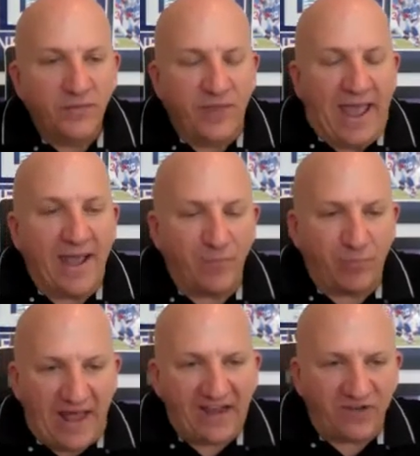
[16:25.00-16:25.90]
that
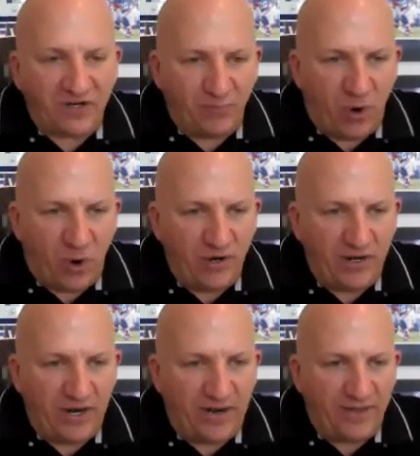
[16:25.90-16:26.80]
plastic component
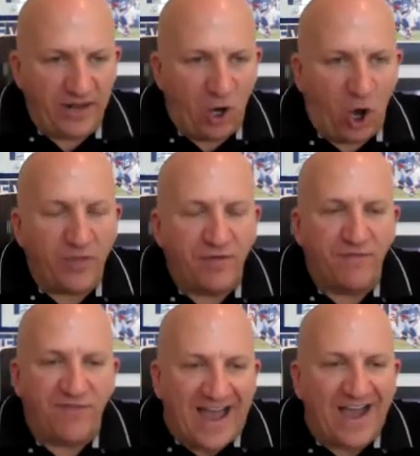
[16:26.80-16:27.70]
and then all the
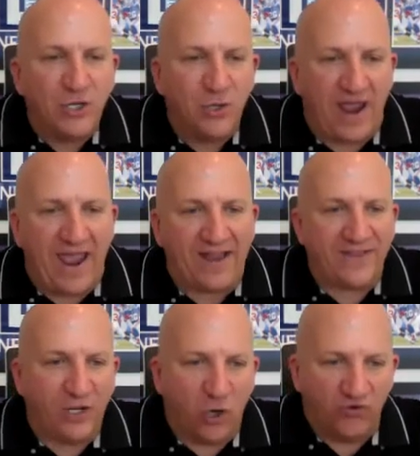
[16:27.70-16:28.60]
value add
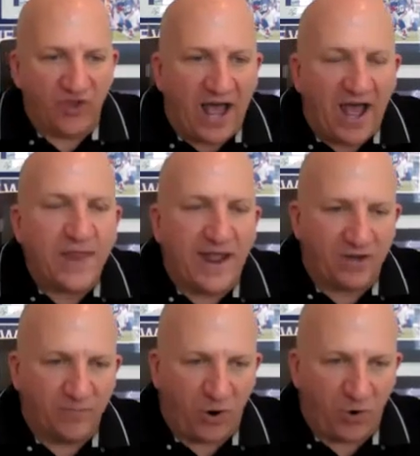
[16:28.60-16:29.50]
that goes on that
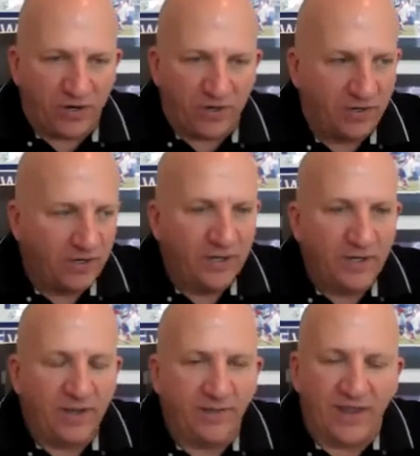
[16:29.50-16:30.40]
component?
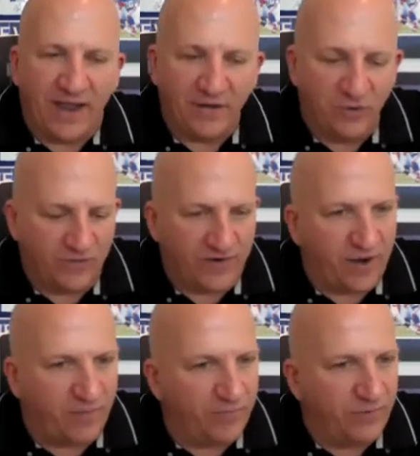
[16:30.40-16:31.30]
And then you've
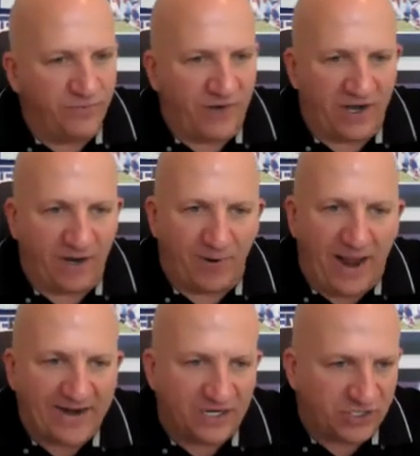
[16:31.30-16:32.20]
got to get
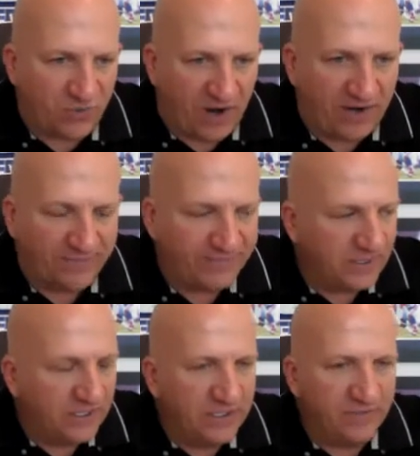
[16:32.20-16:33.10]
packaging, right?
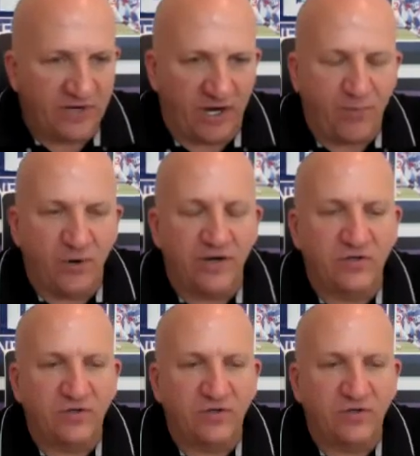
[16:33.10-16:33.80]
You got to put it in.